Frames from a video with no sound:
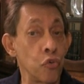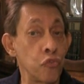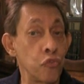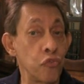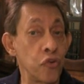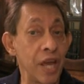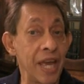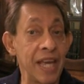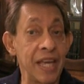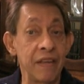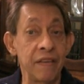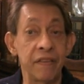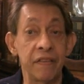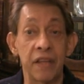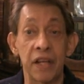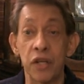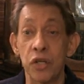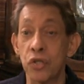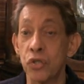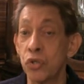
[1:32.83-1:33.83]
faith,
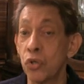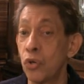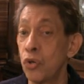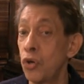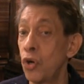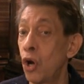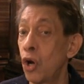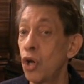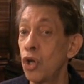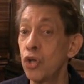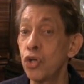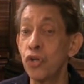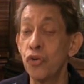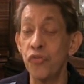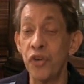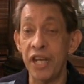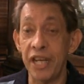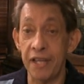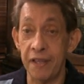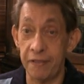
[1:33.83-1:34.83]
there is no knowledge
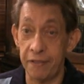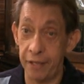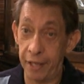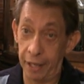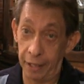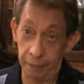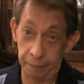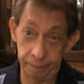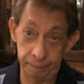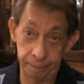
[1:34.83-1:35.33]
of anything.